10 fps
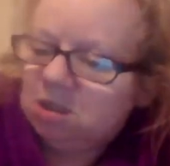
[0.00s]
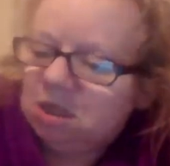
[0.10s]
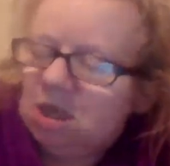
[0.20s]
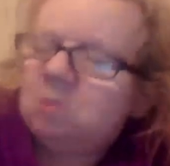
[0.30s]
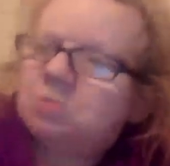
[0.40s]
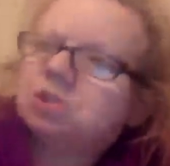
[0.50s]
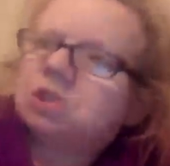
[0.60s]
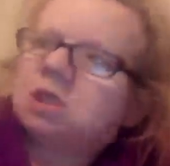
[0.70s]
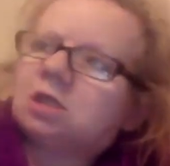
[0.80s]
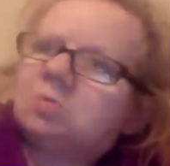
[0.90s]
How would you
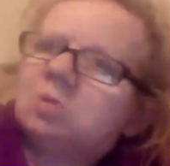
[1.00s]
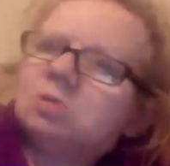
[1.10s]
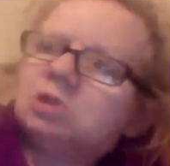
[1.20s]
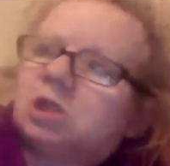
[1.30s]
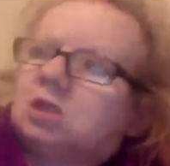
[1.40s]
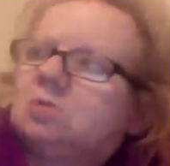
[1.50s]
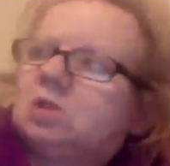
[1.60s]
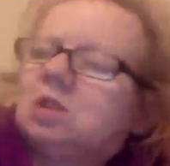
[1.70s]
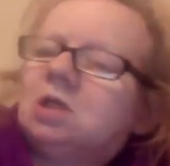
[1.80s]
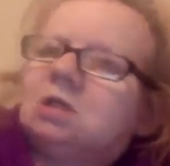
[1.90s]
get your wheelchair
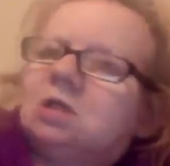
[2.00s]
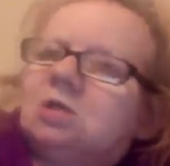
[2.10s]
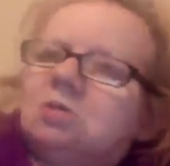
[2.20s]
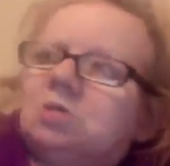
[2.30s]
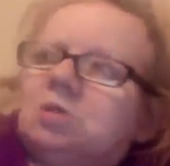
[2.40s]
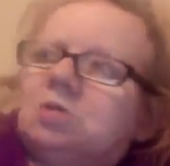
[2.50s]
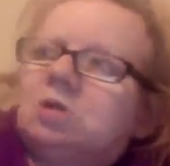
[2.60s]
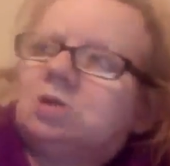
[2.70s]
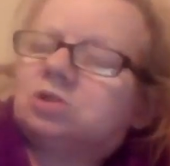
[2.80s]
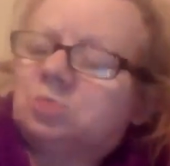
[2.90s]
in, let alone all your
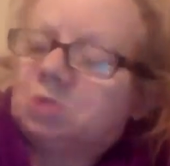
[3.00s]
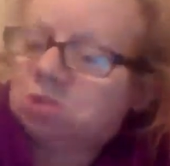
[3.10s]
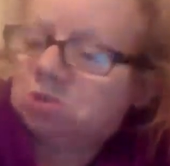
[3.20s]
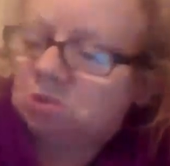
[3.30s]
large medical